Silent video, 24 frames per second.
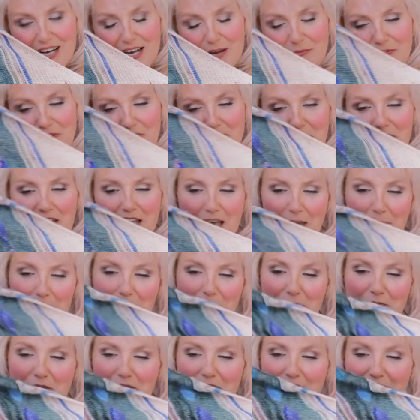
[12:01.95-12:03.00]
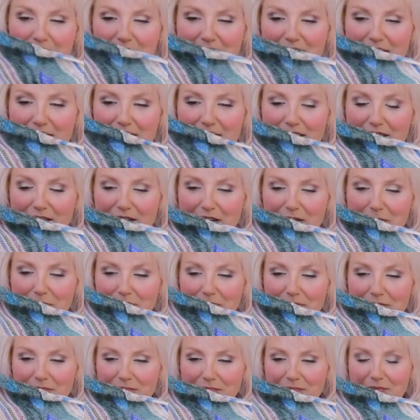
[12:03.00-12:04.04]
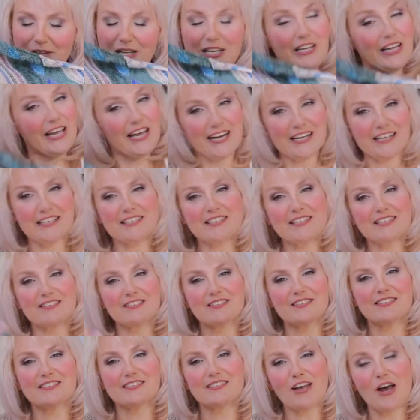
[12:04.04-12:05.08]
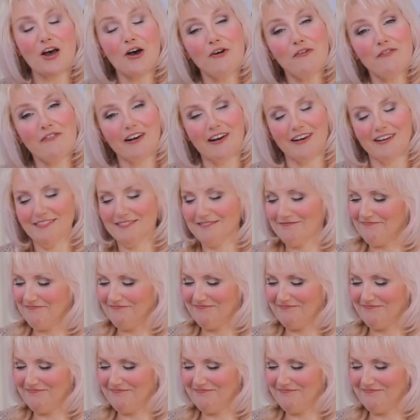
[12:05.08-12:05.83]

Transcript: I'm very happy with it. I'm glad it's over.